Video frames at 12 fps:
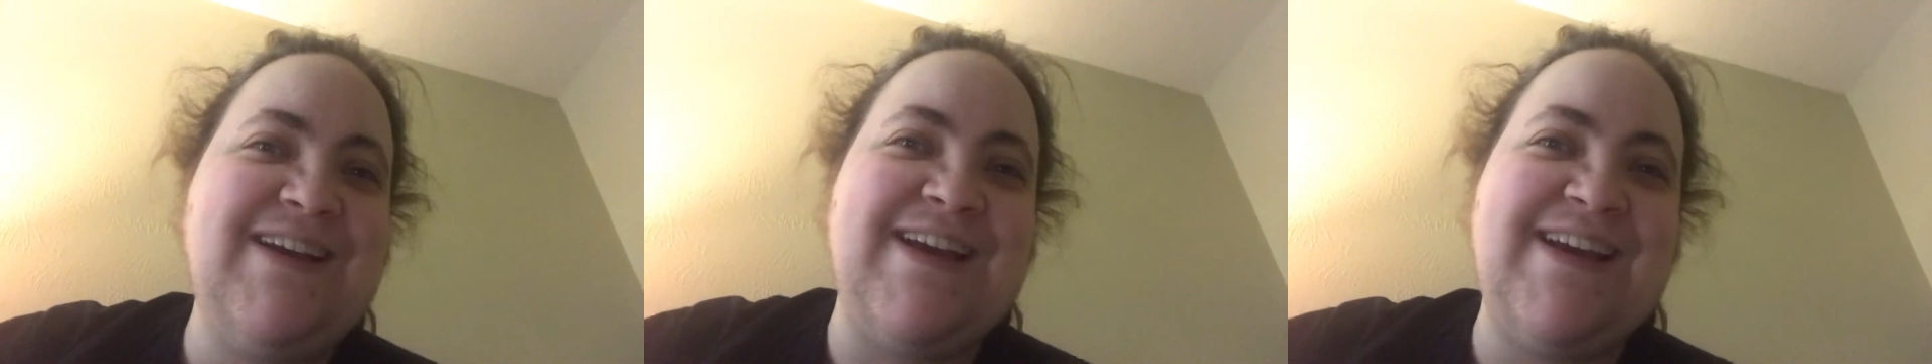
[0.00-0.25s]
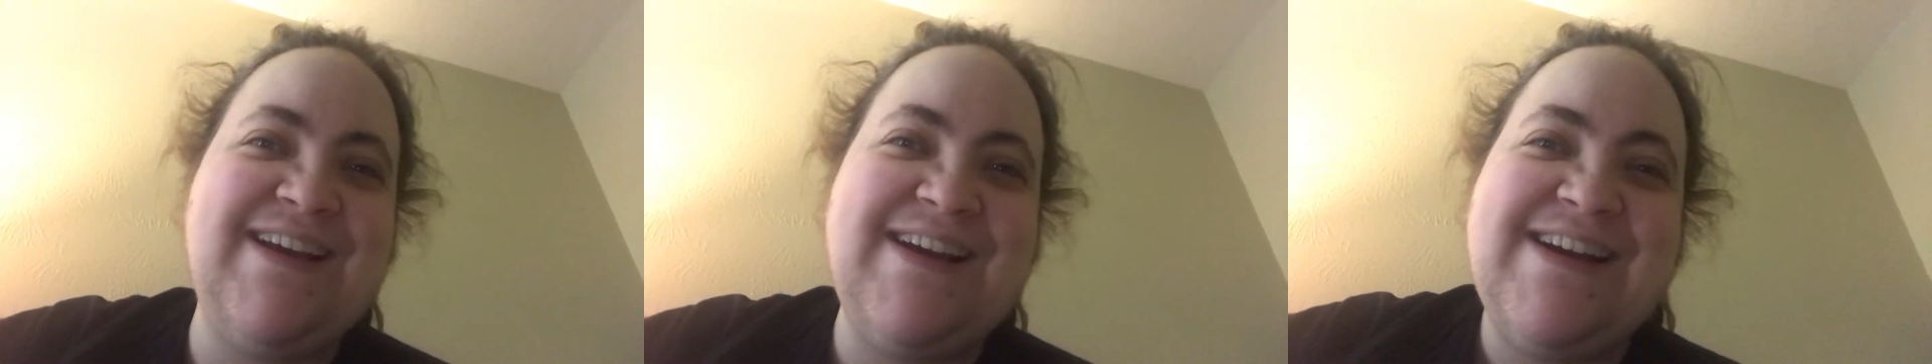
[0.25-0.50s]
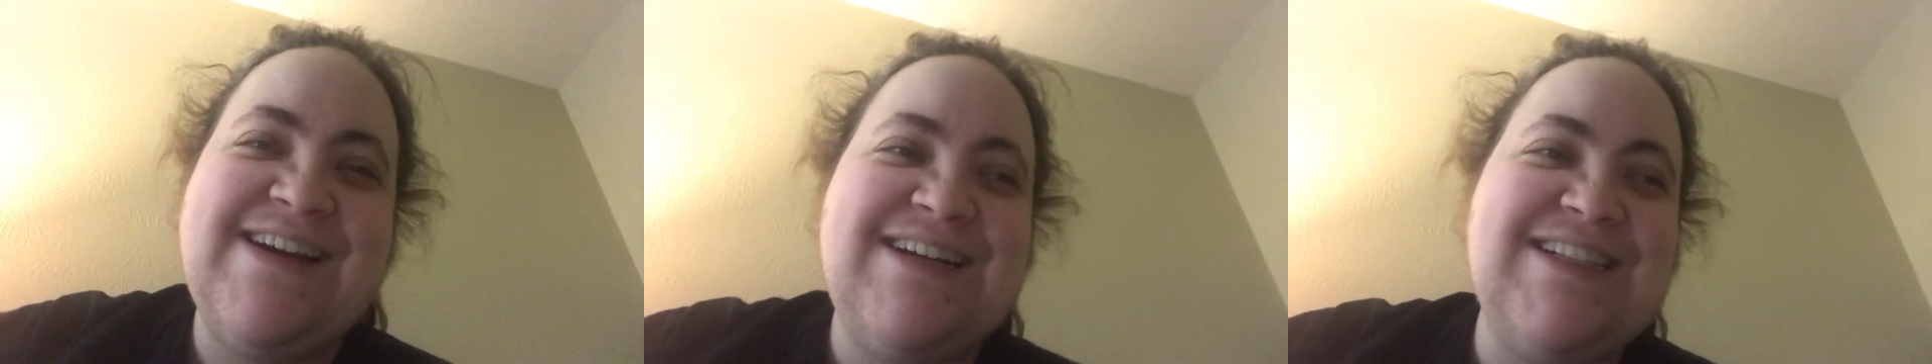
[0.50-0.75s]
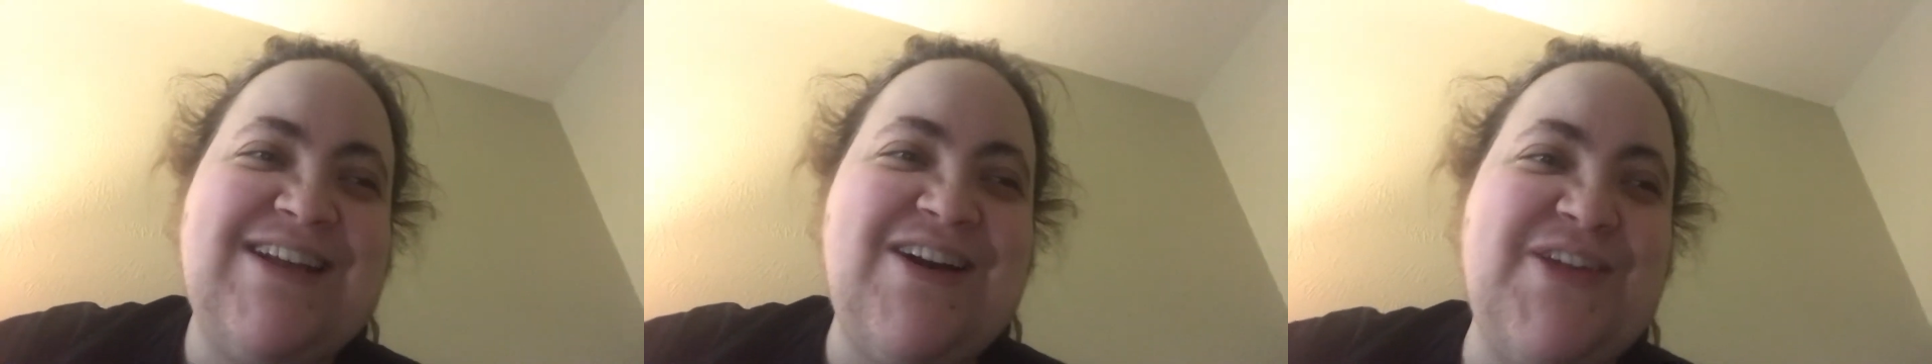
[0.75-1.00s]
okay
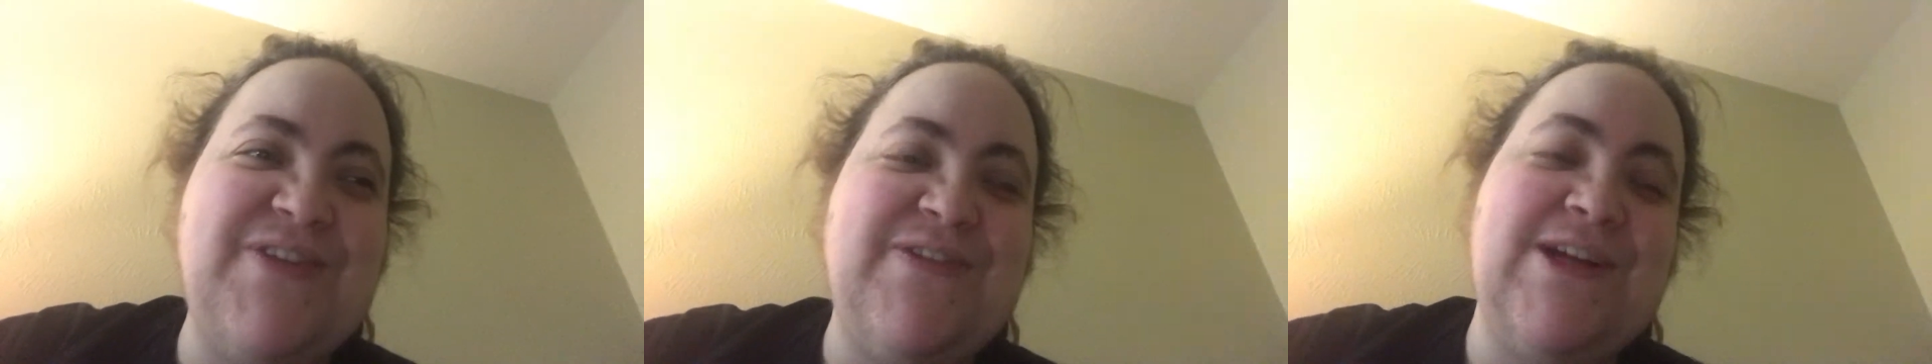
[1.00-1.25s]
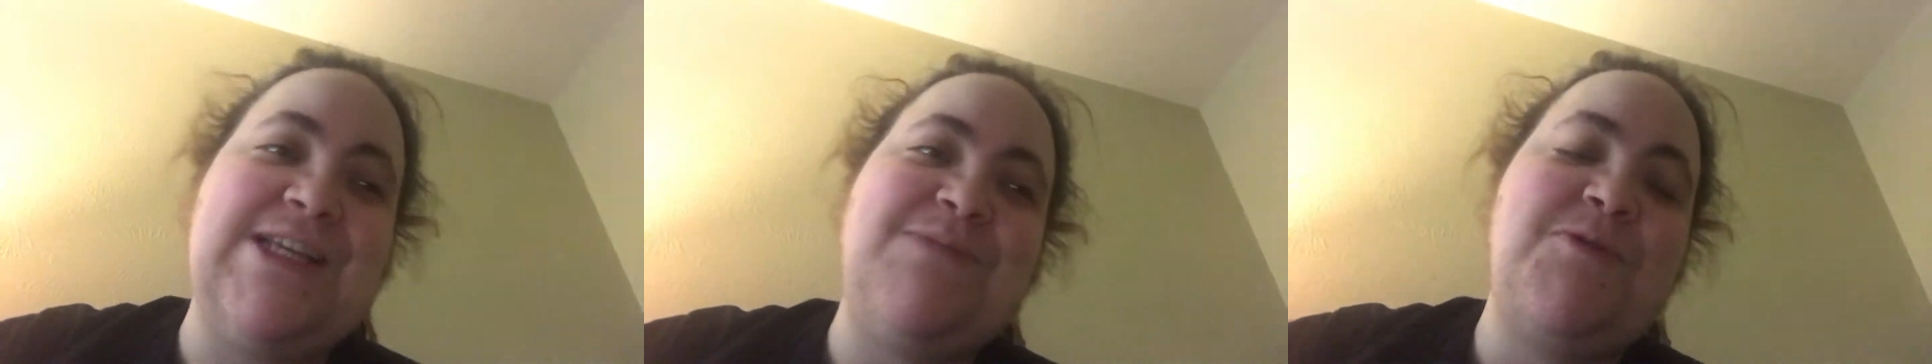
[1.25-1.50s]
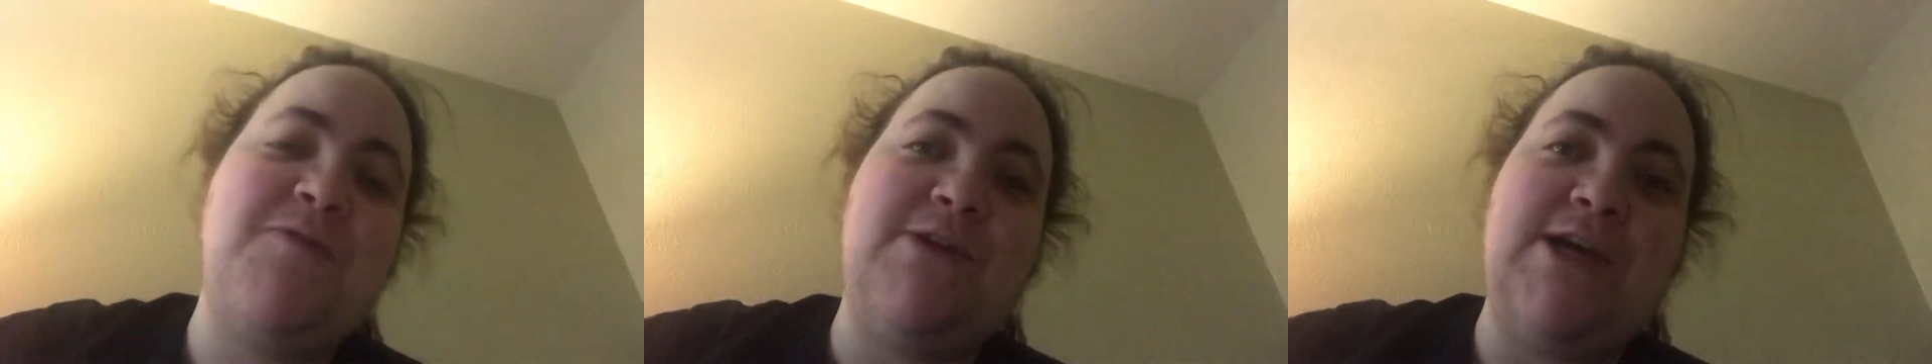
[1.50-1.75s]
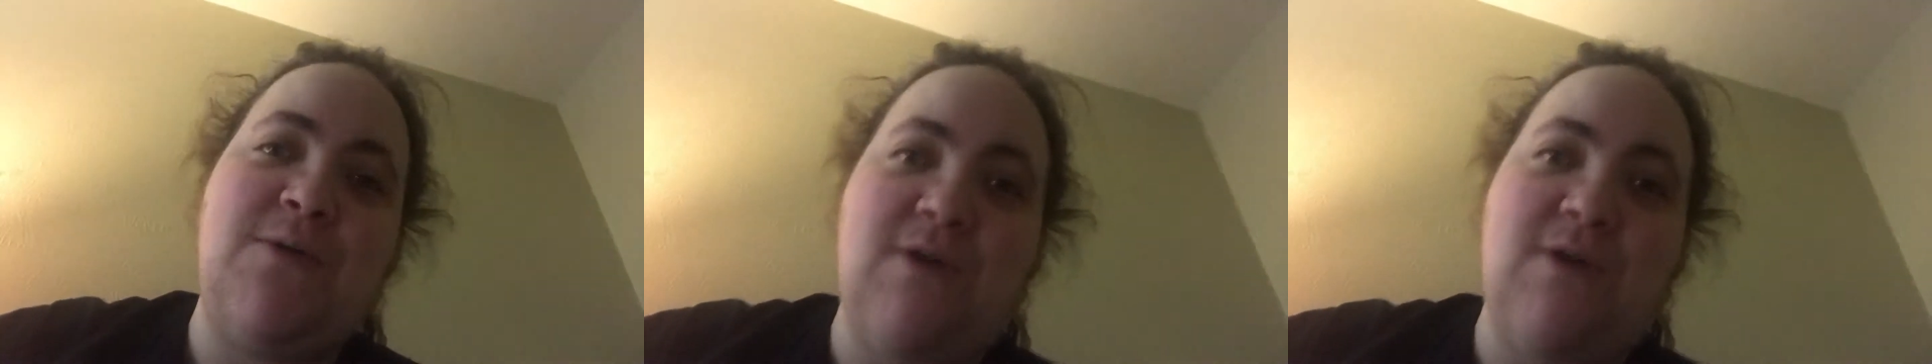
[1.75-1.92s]
so the first movie i